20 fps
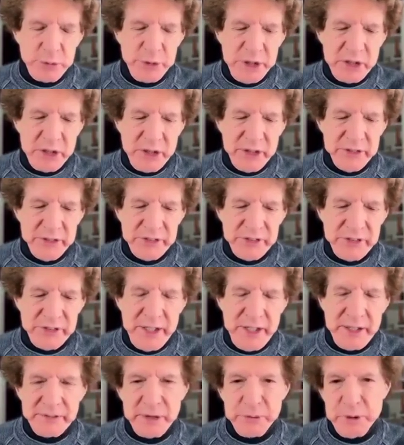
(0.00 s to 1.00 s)
because
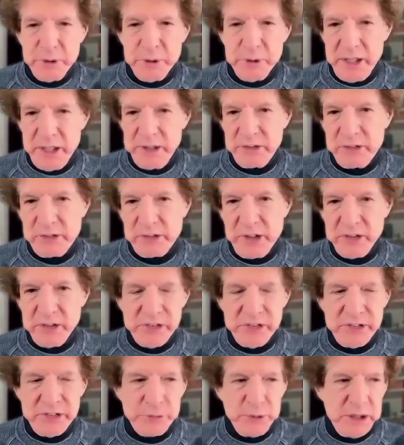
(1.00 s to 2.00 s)
everybody just